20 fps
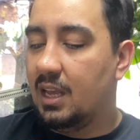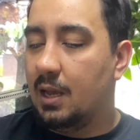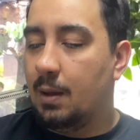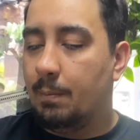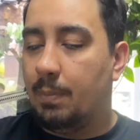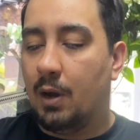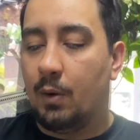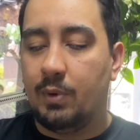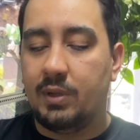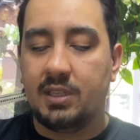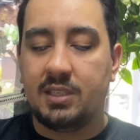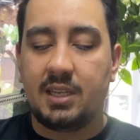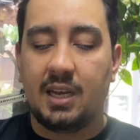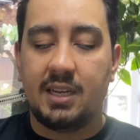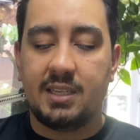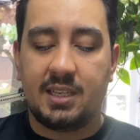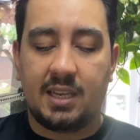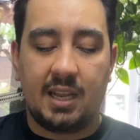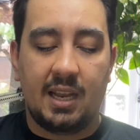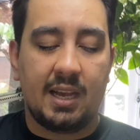But we decided
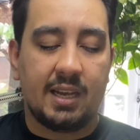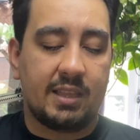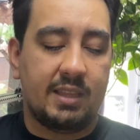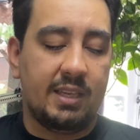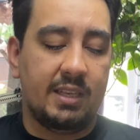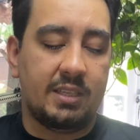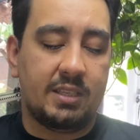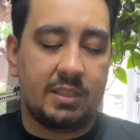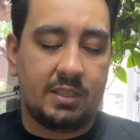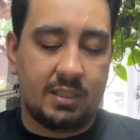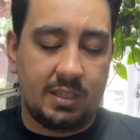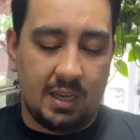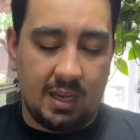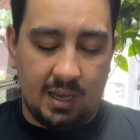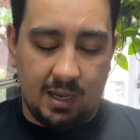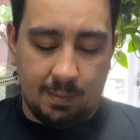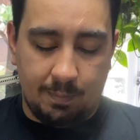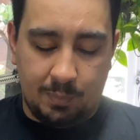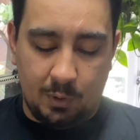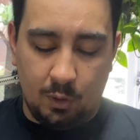to collect this
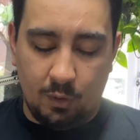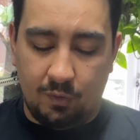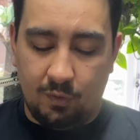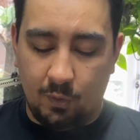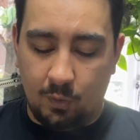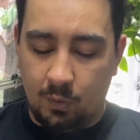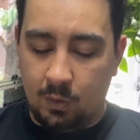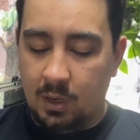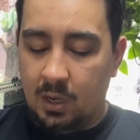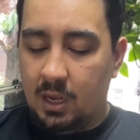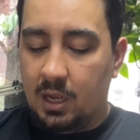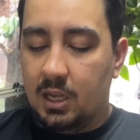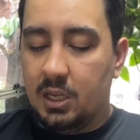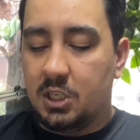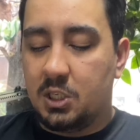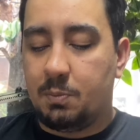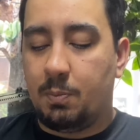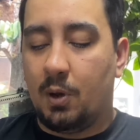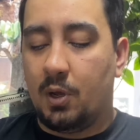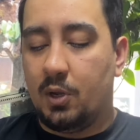beautiful
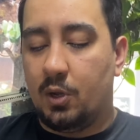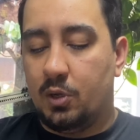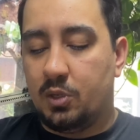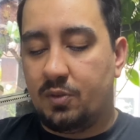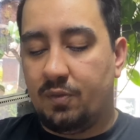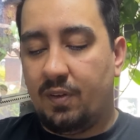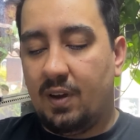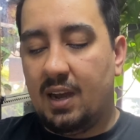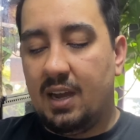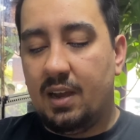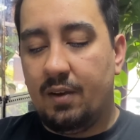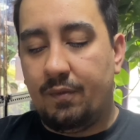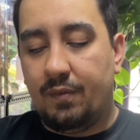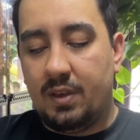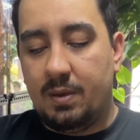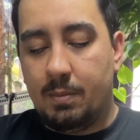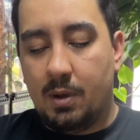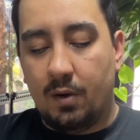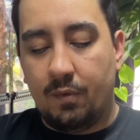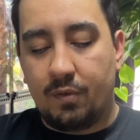spot-nosed fire
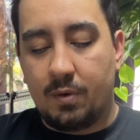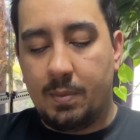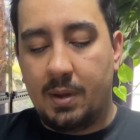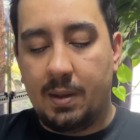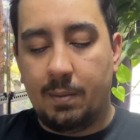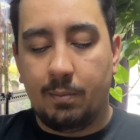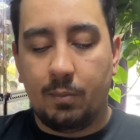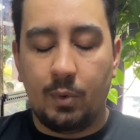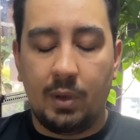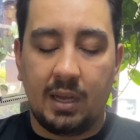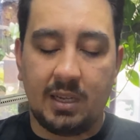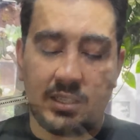female from him. We had